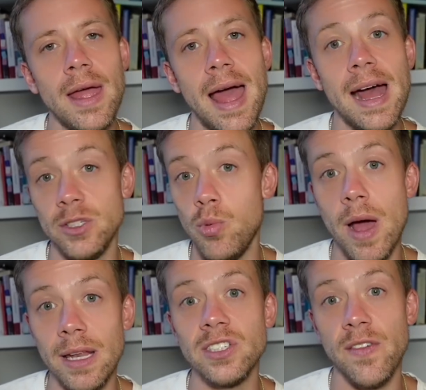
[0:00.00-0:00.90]
as
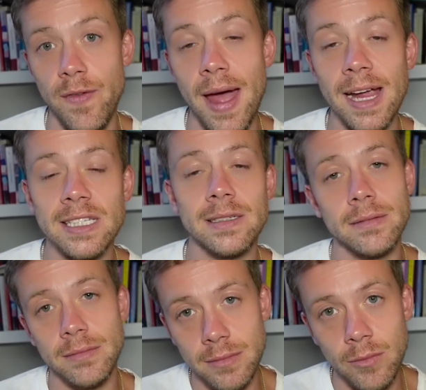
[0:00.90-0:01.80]
well as the fact
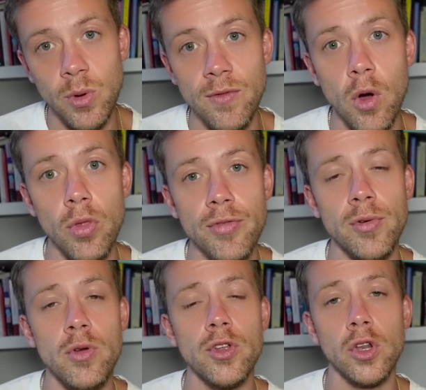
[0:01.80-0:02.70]
we've gone
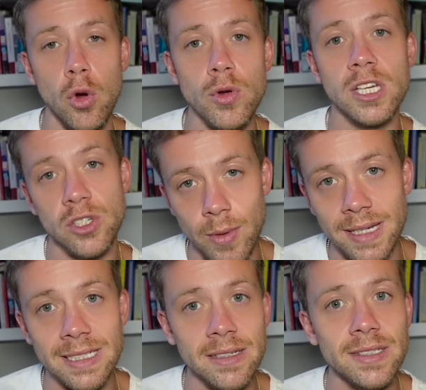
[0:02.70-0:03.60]
through the longest squeeze,
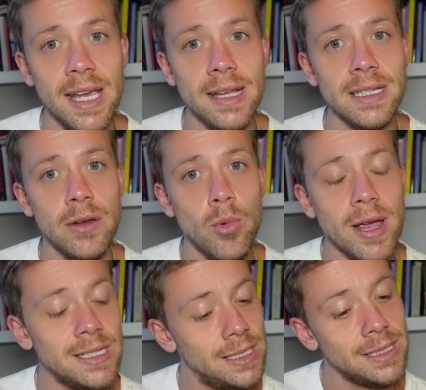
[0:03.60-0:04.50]
as I've said, in
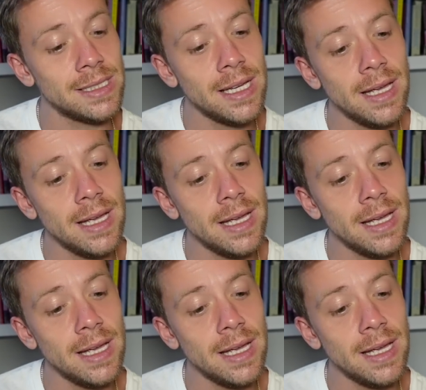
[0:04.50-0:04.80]
wages